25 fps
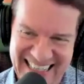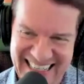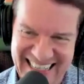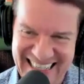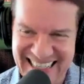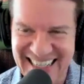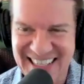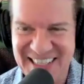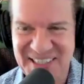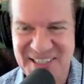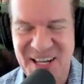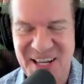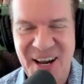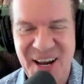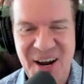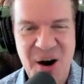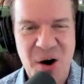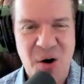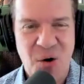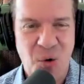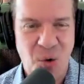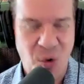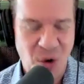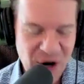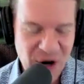it is
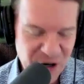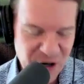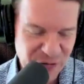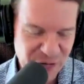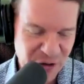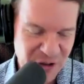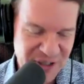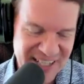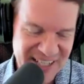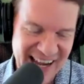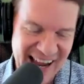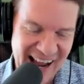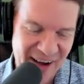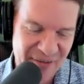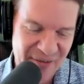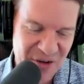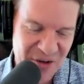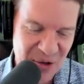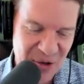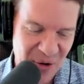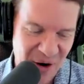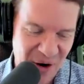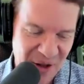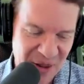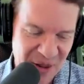wonderful to have
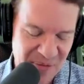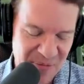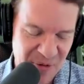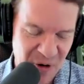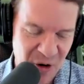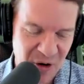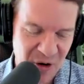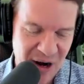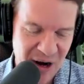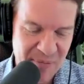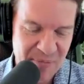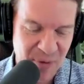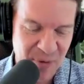you on the program.